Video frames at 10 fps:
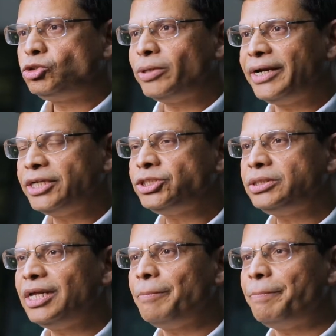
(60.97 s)

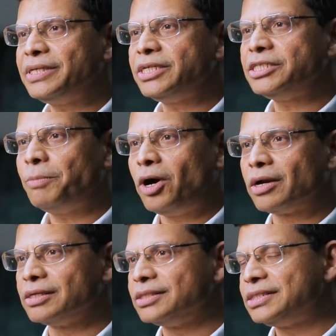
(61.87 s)
Traditional business
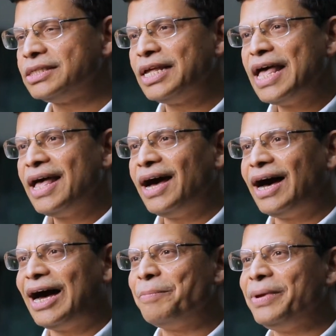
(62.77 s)
models
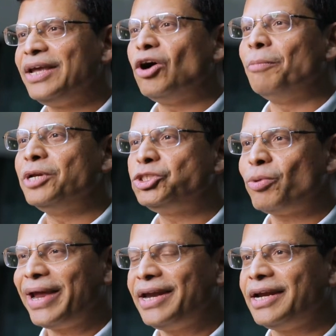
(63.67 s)
are being
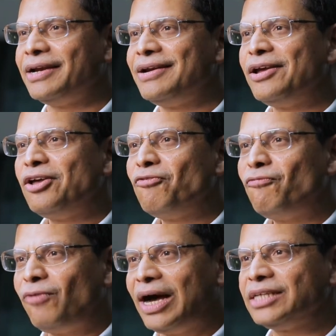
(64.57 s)
obliterated
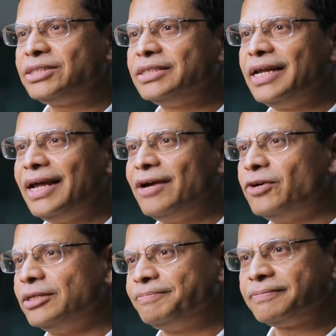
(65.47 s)
faster than ever